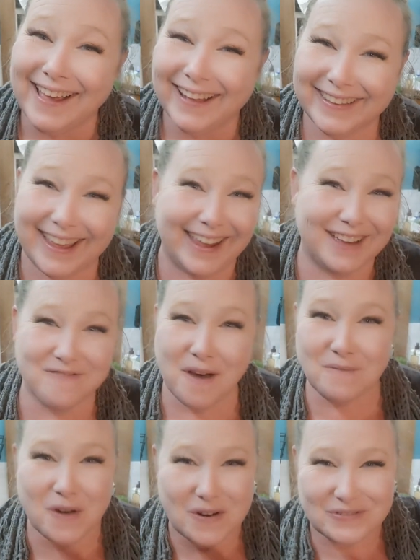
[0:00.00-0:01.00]
Like if
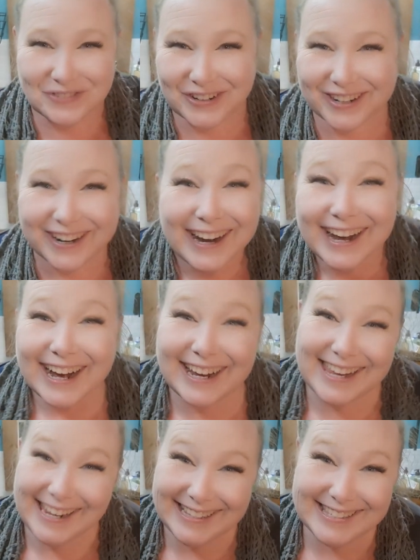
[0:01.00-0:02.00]
I'm going for a
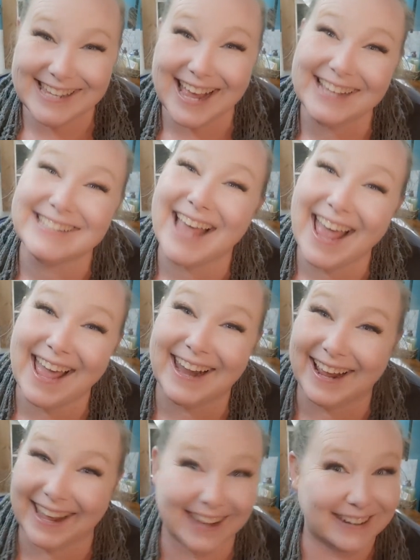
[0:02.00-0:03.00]
kid's size hat,
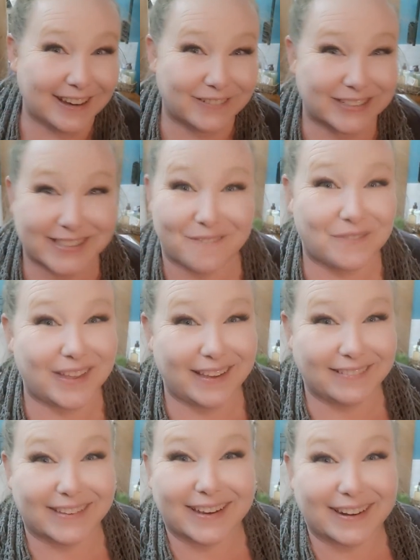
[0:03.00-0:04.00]
I end up with
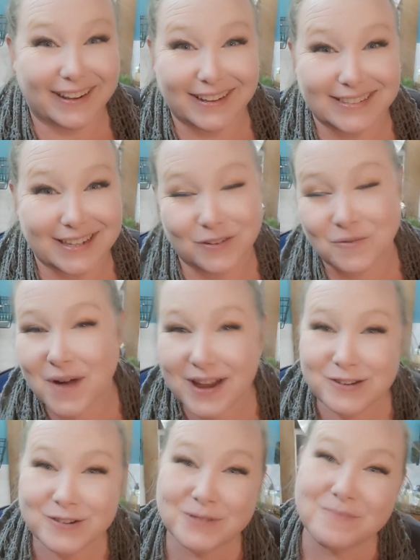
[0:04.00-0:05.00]
something that is either way
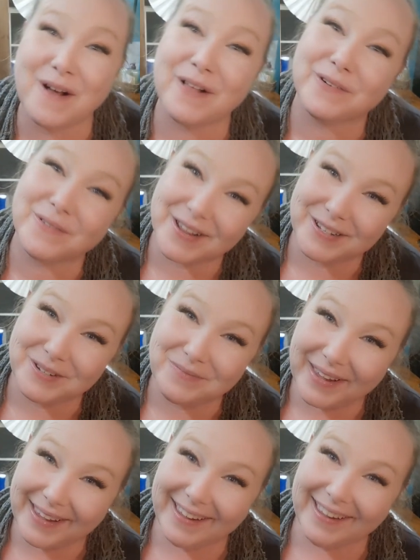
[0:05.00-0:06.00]
too small or way too
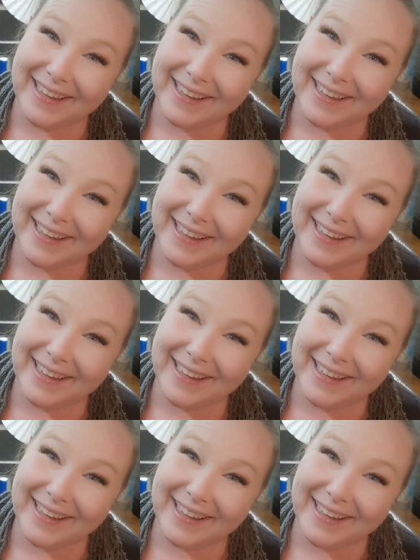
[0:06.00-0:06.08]
big.